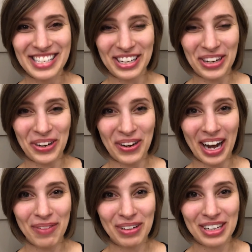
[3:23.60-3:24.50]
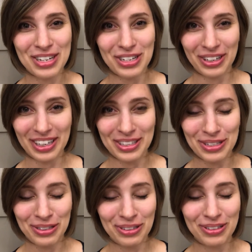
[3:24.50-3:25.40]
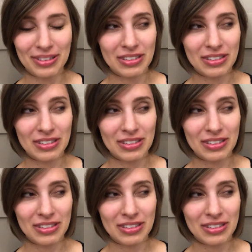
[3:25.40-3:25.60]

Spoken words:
So I'm going to